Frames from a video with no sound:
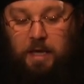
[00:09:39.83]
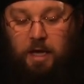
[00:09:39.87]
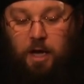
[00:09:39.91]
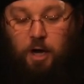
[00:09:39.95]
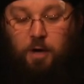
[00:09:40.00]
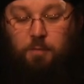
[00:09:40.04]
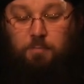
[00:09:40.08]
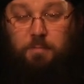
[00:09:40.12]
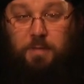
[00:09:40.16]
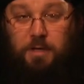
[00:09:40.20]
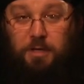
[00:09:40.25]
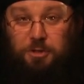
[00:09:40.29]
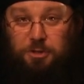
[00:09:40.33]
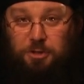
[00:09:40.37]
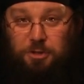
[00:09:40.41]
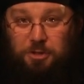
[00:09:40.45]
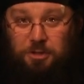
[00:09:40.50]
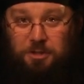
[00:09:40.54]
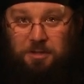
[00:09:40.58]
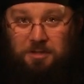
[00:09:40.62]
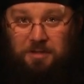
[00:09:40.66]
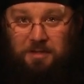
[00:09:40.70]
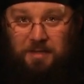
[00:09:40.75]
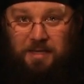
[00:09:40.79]
Our
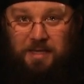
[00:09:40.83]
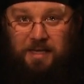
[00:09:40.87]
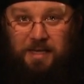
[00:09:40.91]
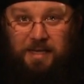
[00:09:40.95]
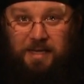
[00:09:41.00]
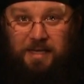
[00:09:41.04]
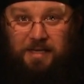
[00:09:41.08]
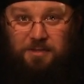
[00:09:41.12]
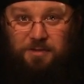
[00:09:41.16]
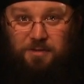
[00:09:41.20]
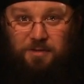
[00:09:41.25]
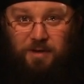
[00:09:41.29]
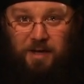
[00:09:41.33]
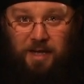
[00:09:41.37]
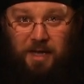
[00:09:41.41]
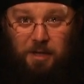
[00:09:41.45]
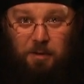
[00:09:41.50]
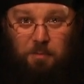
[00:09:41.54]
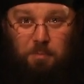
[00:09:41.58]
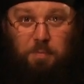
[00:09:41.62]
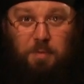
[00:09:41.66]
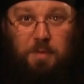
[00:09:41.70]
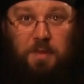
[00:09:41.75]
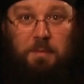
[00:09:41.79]
mission is to
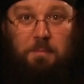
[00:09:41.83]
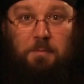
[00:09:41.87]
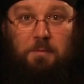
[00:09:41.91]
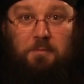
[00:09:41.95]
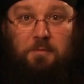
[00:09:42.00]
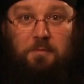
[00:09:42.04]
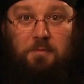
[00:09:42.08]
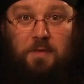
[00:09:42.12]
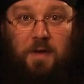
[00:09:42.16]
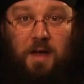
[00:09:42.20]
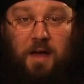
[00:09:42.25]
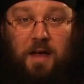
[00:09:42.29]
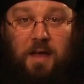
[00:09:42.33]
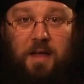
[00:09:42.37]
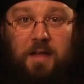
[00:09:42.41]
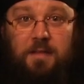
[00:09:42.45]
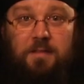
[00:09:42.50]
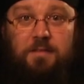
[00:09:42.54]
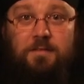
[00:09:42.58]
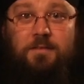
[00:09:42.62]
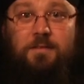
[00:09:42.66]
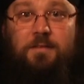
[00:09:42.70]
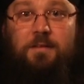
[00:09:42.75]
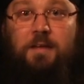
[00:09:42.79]
help them
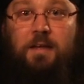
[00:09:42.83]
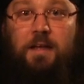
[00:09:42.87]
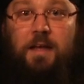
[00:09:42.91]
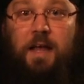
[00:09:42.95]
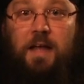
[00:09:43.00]
find